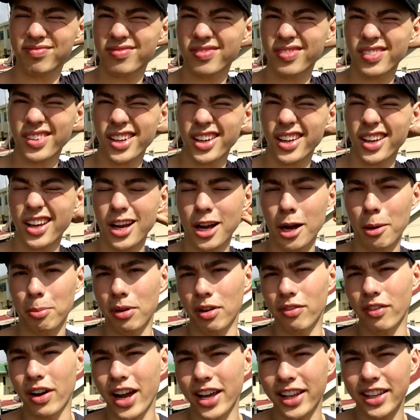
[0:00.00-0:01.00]
a couple of
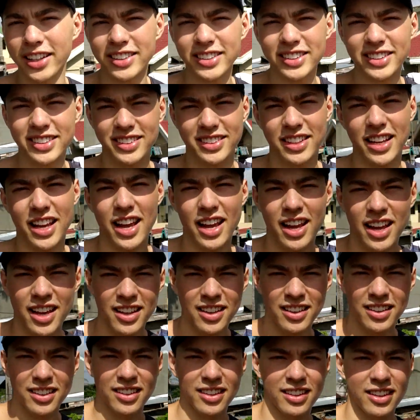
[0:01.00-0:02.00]
islands and,
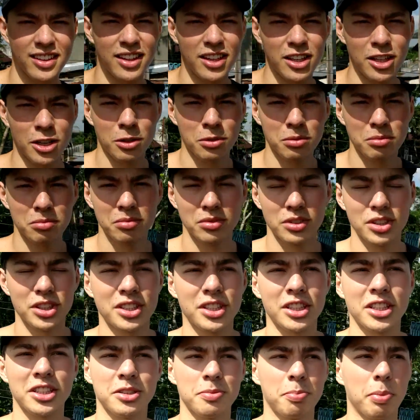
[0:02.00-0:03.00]
you know, just
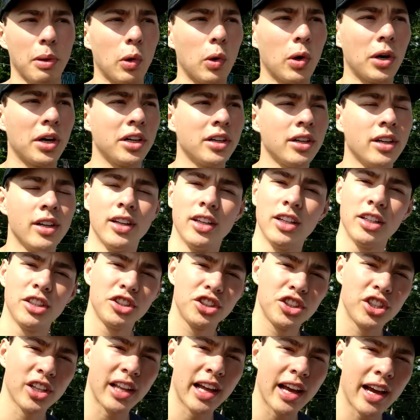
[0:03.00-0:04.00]
explore,
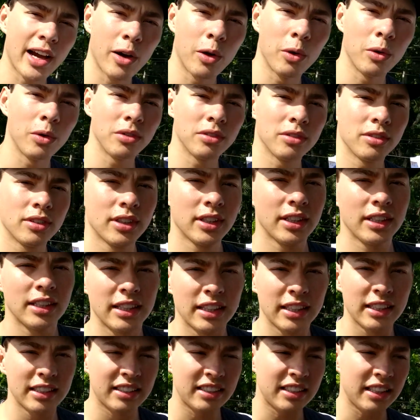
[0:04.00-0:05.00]
chill out,
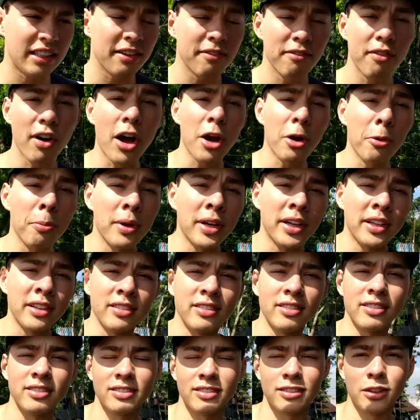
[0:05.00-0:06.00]
see the environment,
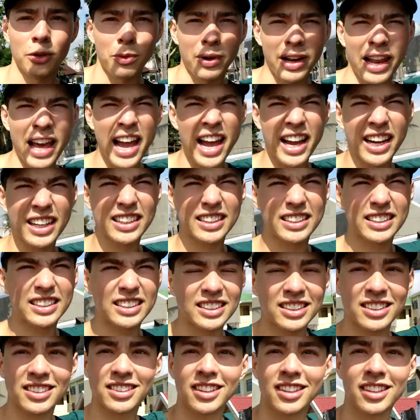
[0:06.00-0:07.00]
relax.
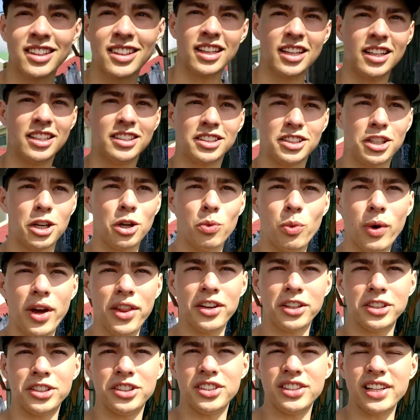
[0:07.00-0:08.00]
It's good weather
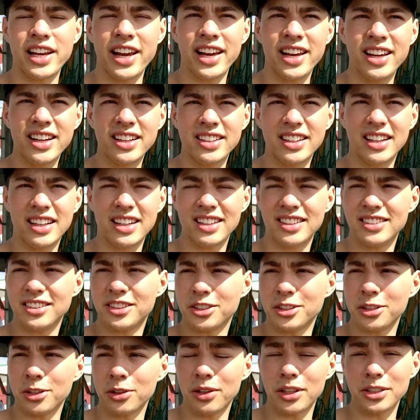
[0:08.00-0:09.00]
today,
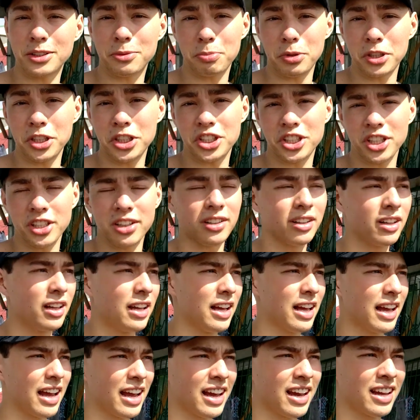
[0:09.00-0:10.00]
so that's pretty chill.
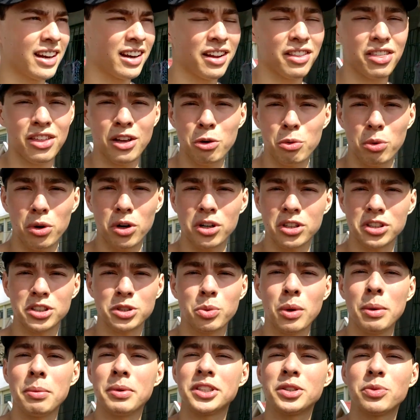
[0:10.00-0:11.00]
And I think we're going to
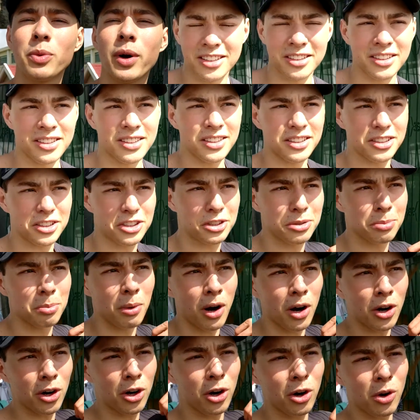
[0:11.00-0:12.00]
swim as well.
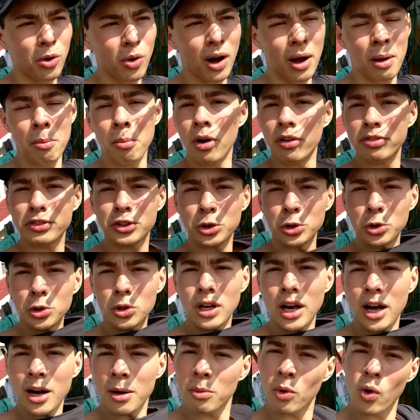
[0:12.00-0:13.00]
Tomorrow, I'm off to
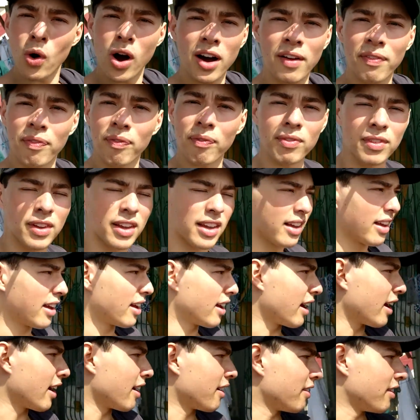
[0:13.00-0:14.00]
Karamoan.
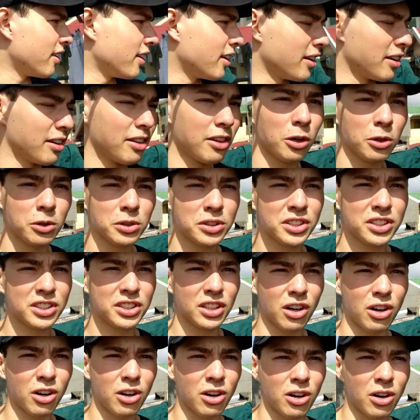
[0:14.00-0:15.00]
And those
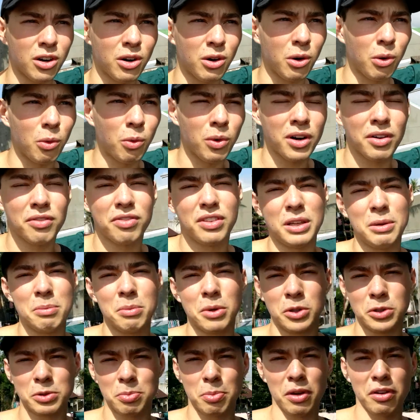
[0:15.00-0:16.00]
are one of the most
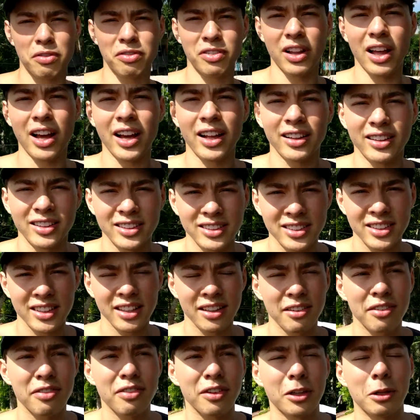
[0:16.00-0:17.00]
beautiful islands in the
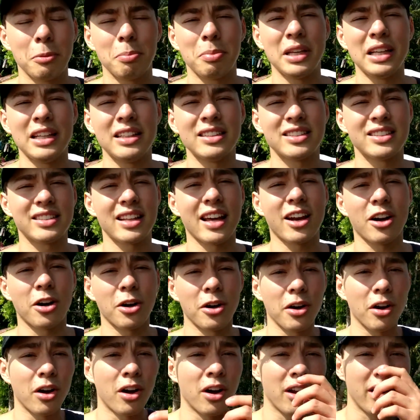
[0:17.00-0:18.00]
Philippines that are
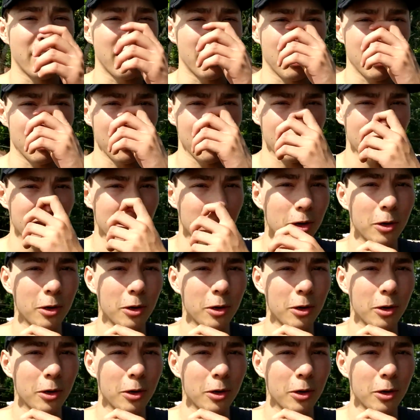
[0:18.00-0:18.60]
not, you know,